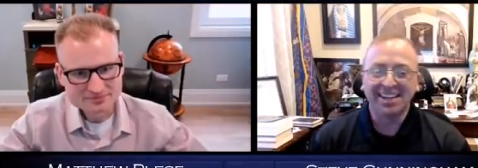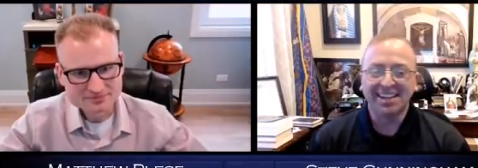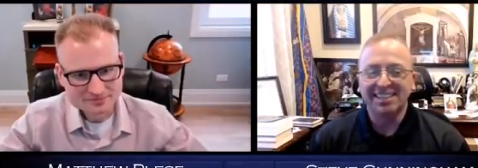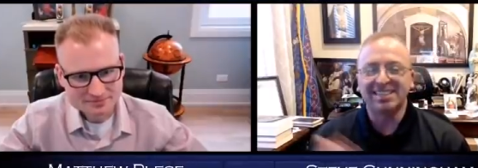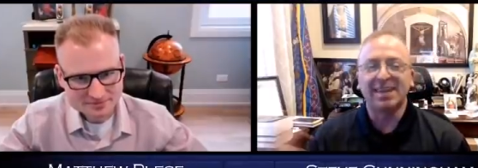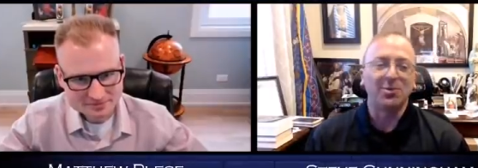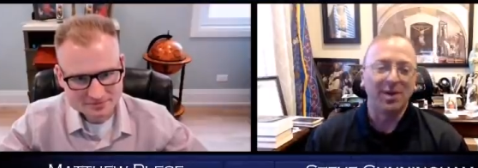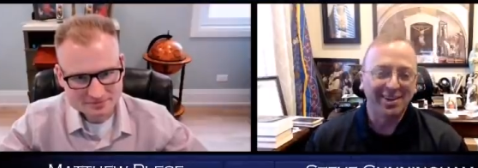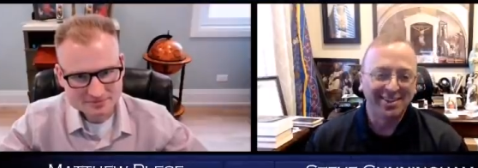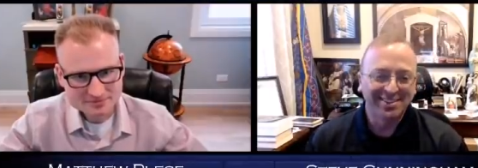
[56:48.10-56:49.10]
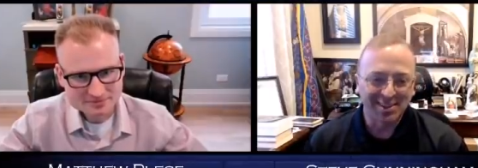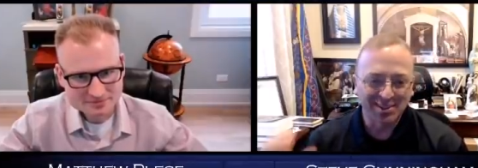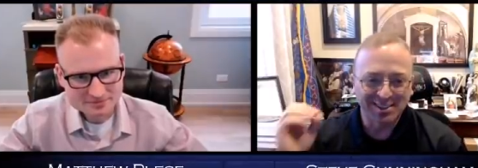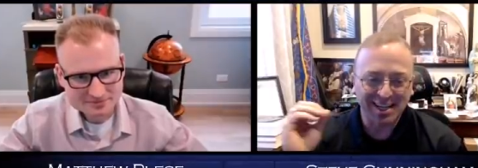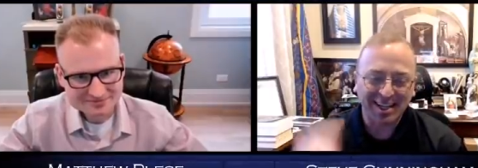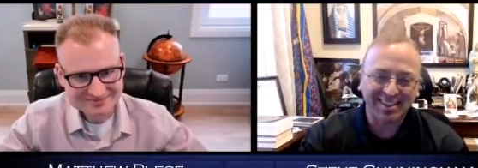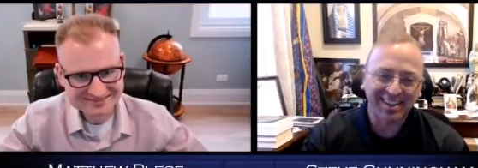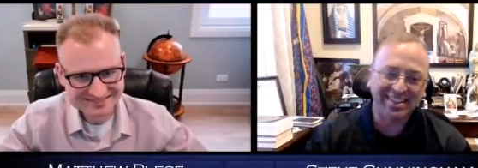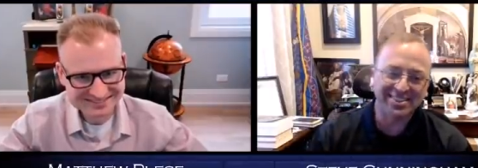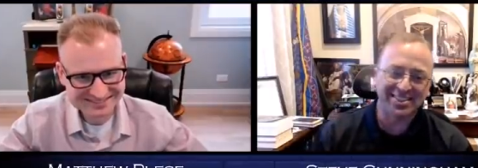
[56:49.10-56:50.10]
Speaker 1: he's everywhere. So check out the
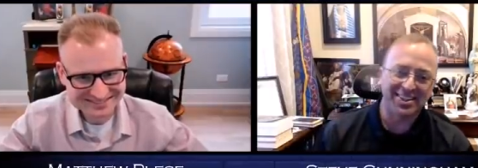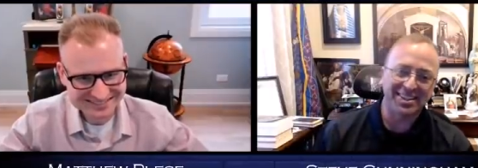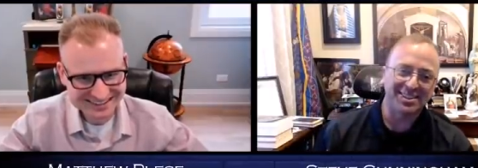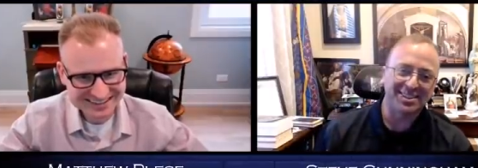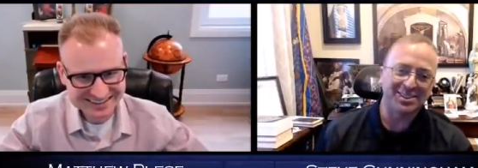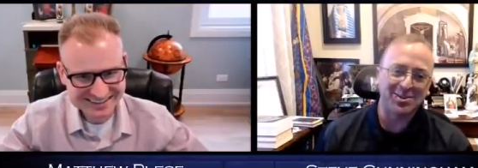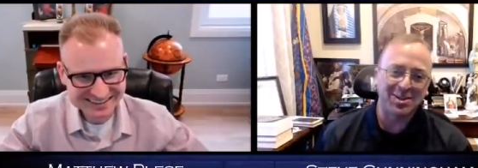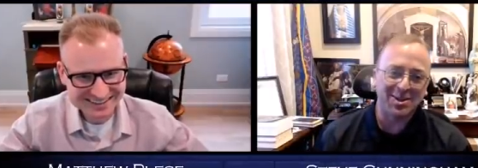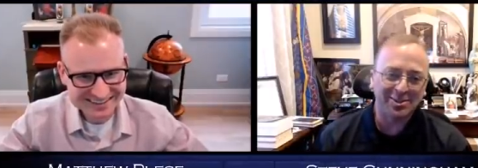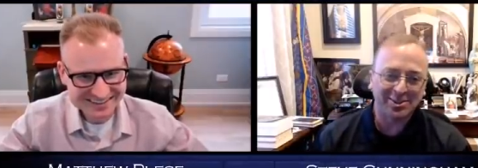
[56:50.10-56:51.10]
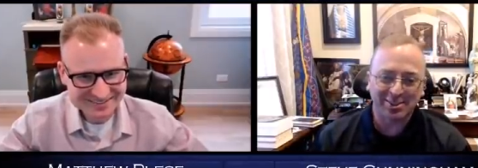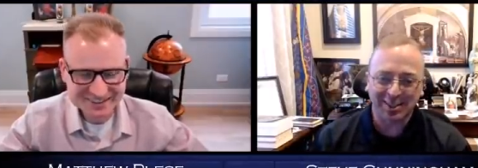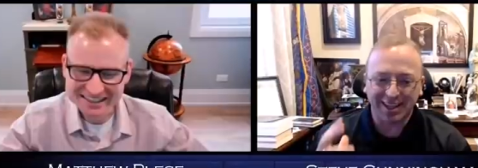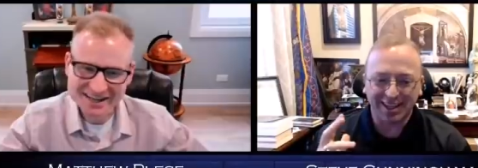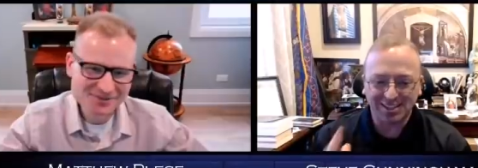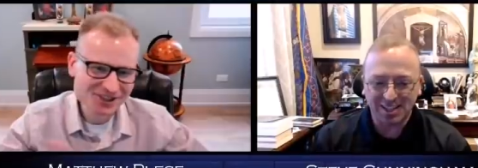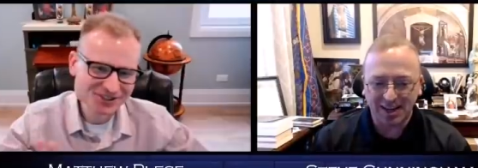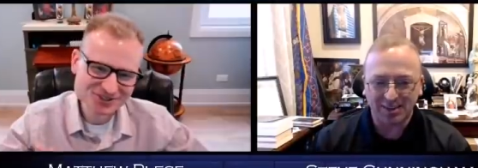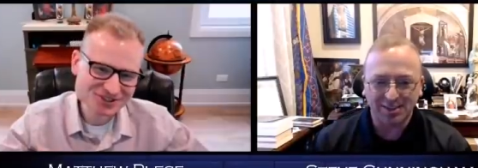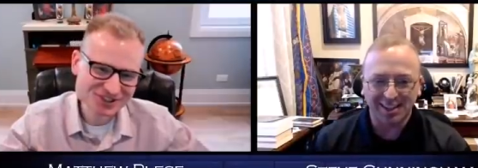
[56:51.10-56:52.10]
links underneath in the show notes. And but not
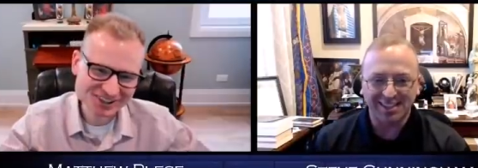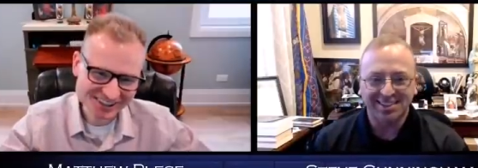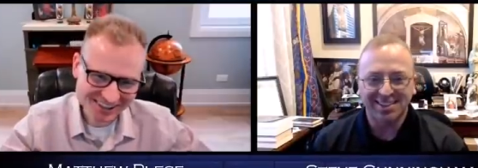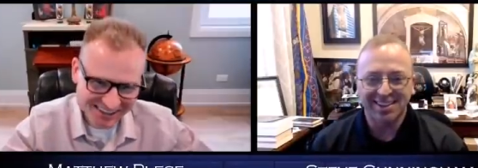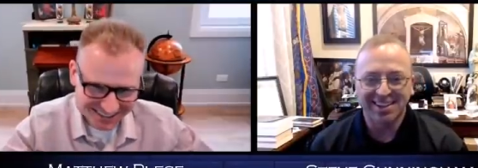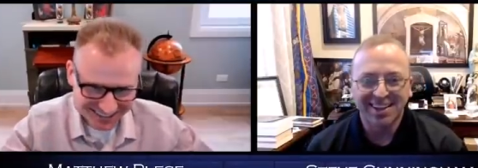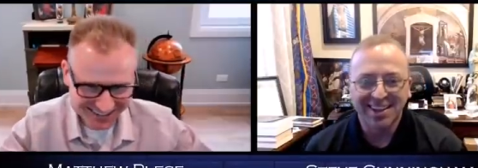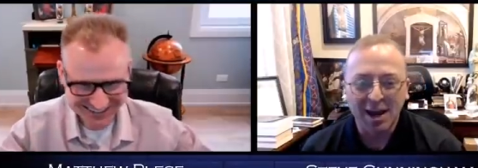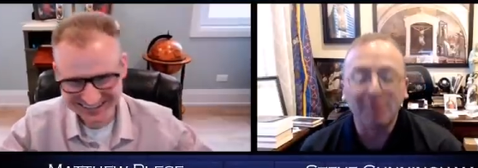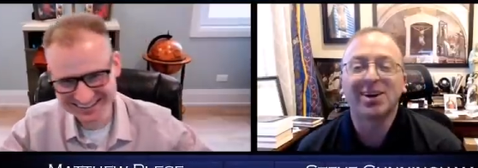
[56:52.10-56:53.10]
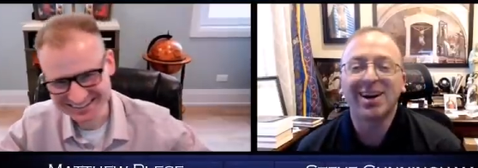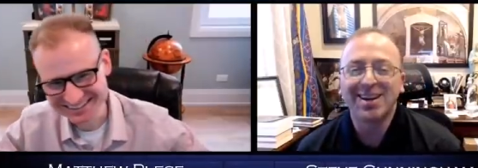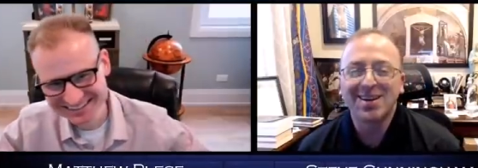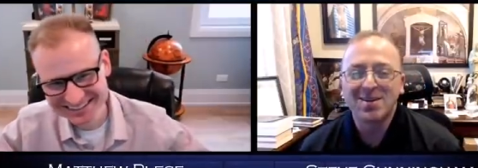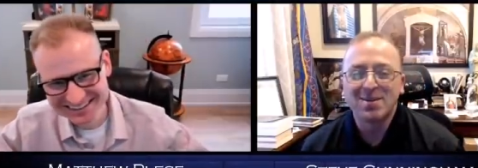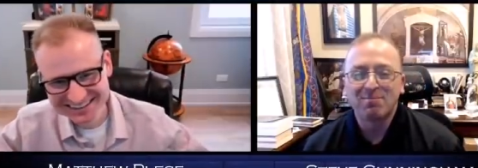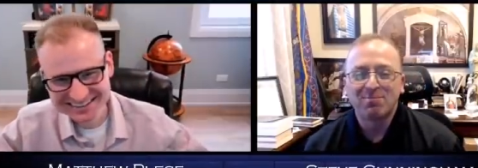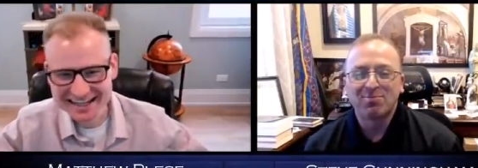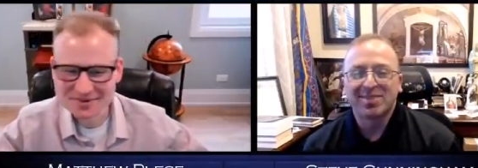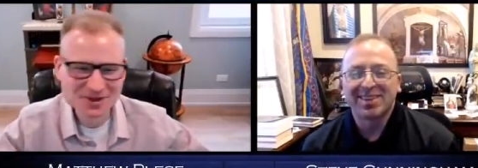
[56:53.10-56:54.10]
Wall Street Journal. I'm sorry?
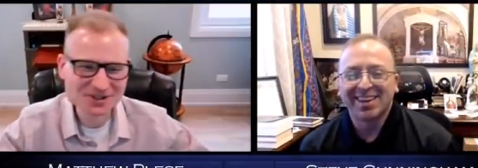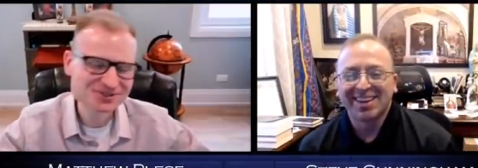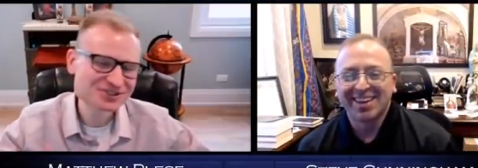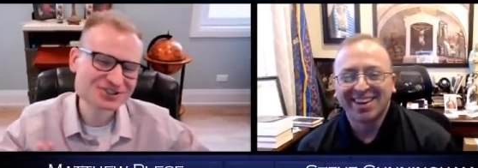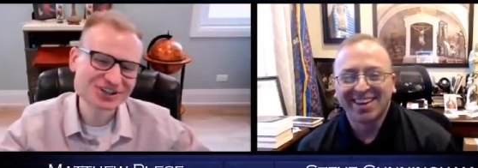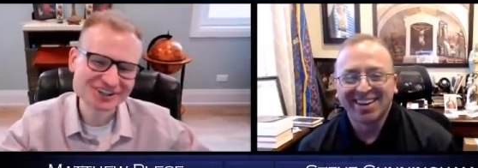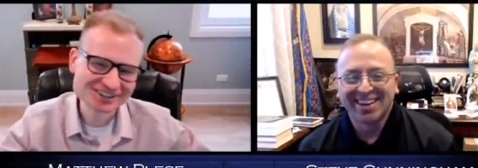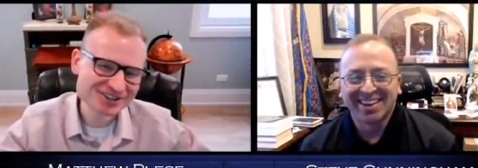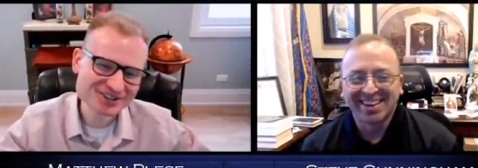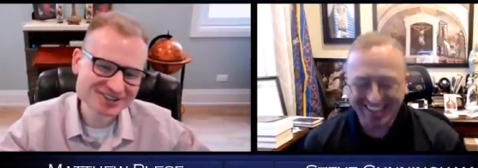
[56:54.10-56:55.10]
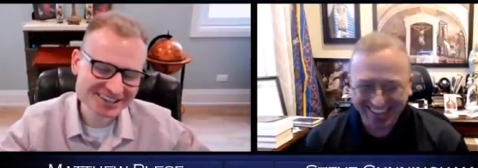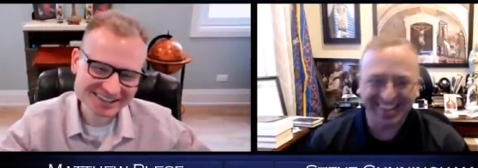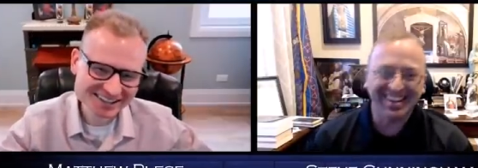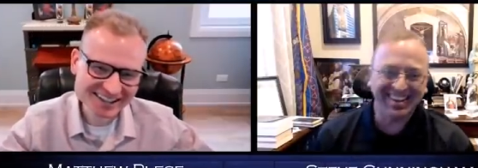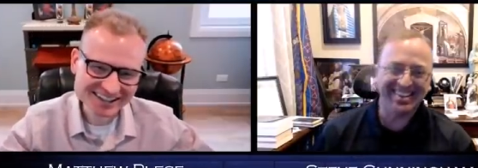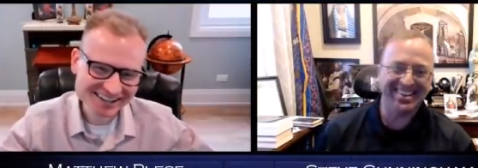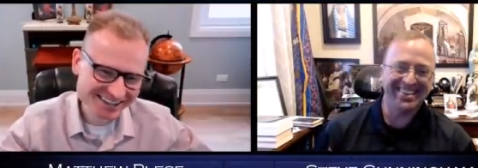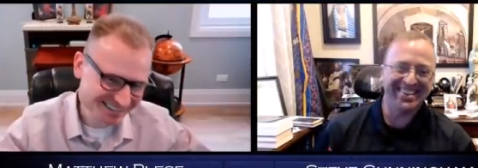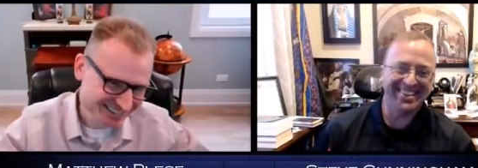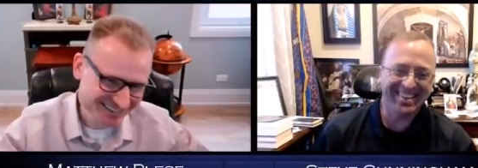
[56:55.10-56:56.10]
Speaker 2: Not Wall Street Journal. What are you going
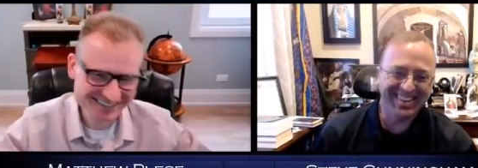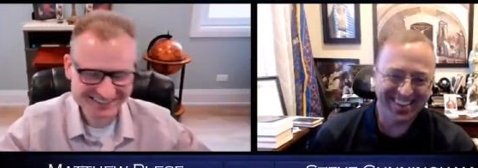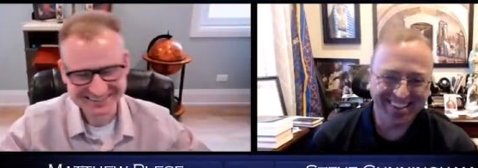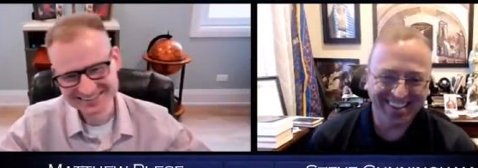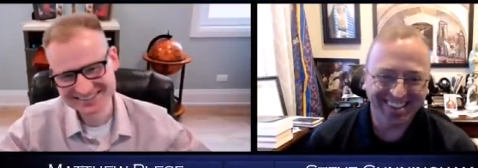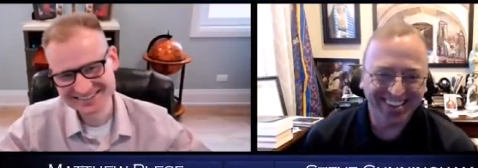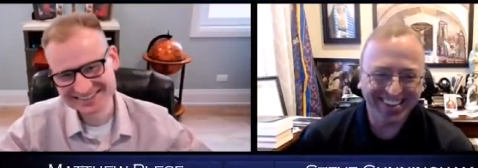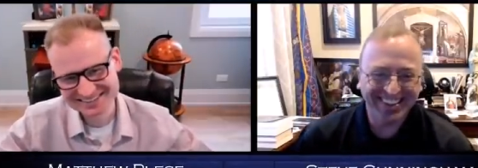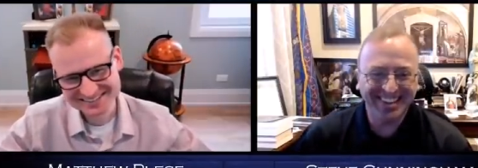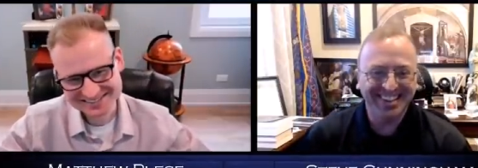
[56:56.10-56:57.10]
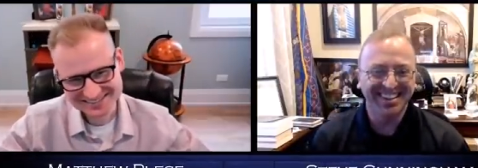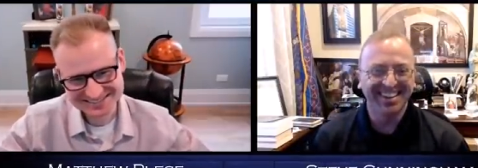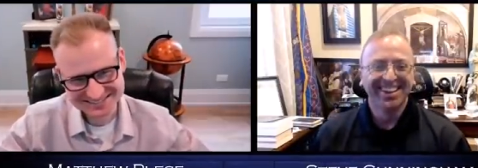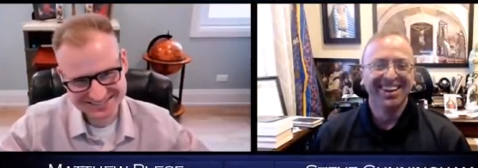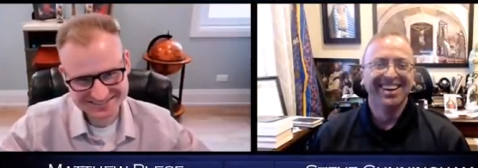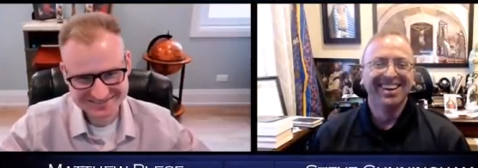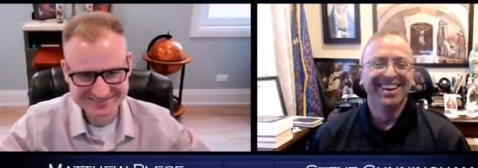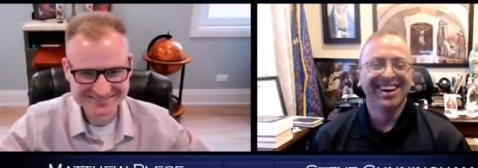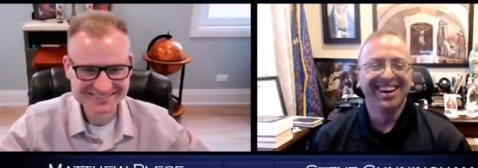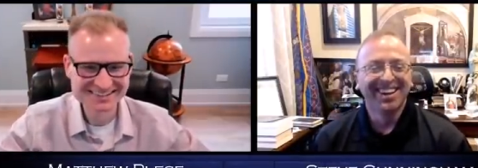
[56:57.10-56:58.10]
Speaker 1: to today?
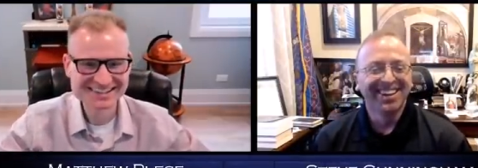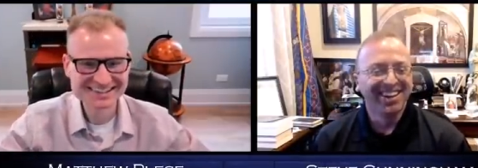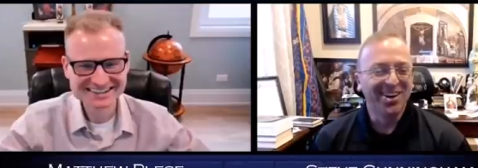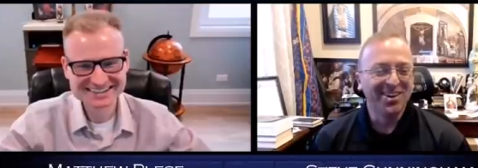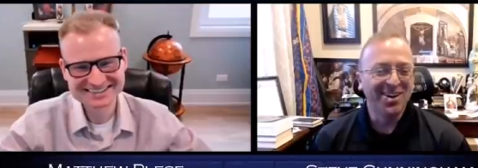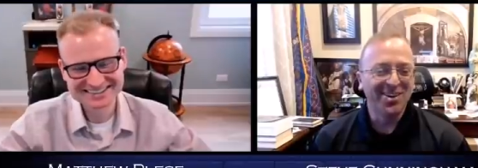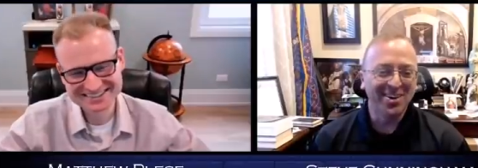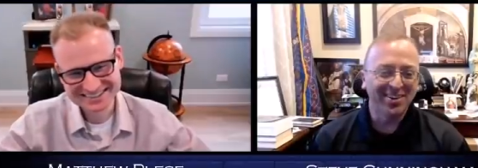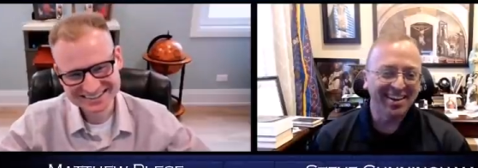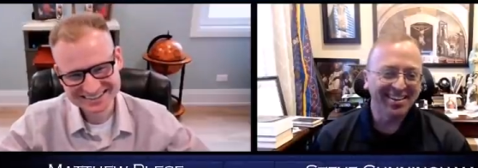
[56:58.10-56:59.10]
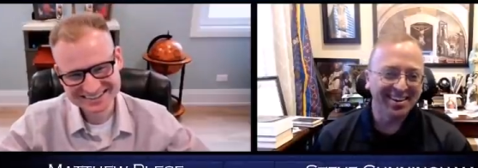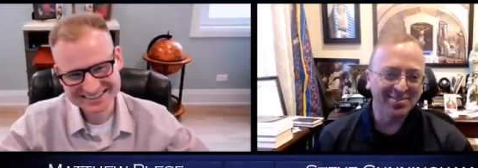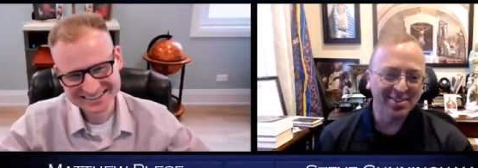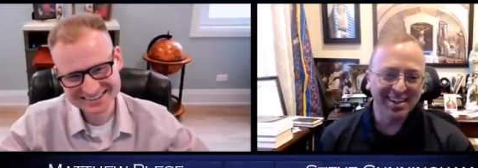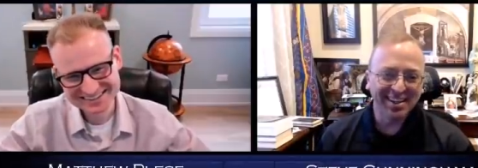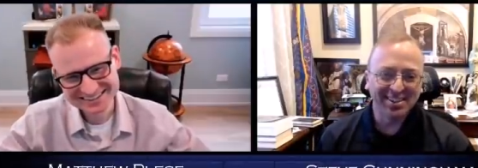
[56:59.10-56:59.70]
No, no, no, not, definitely not the New